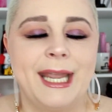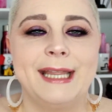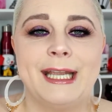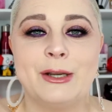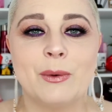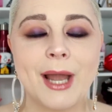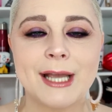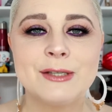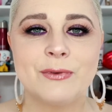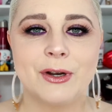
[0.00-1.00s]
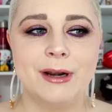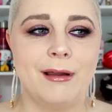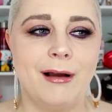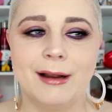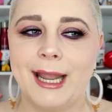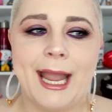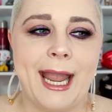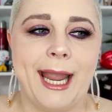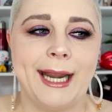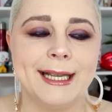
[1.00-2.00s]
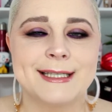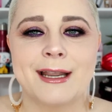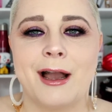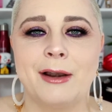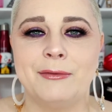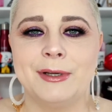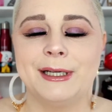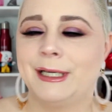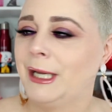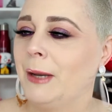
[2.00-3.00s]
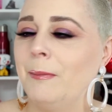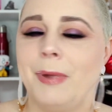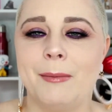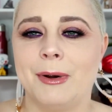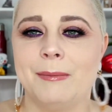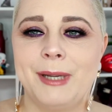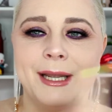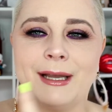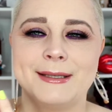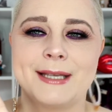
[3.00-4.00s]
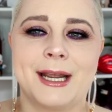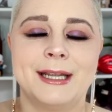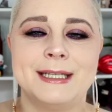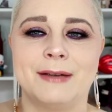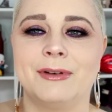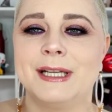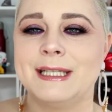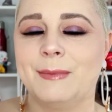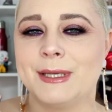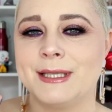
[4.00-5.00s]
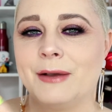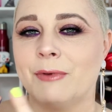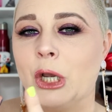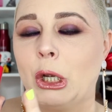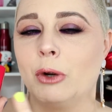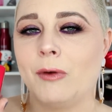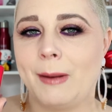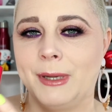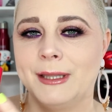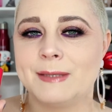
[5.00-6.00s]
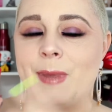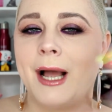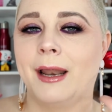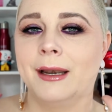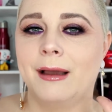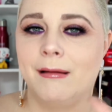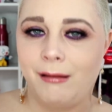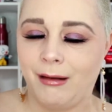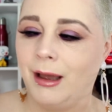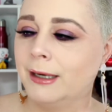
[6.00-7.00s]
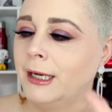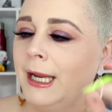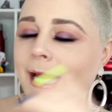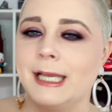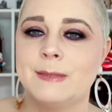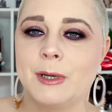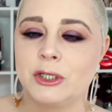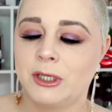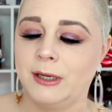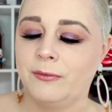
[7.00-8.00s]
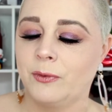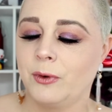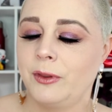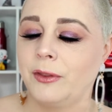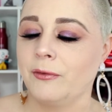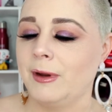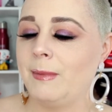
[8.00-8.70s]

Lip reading: they don't last very long, and it's kind of a bummer because I could definitely see myself grabbing this palette a lot, especially for the three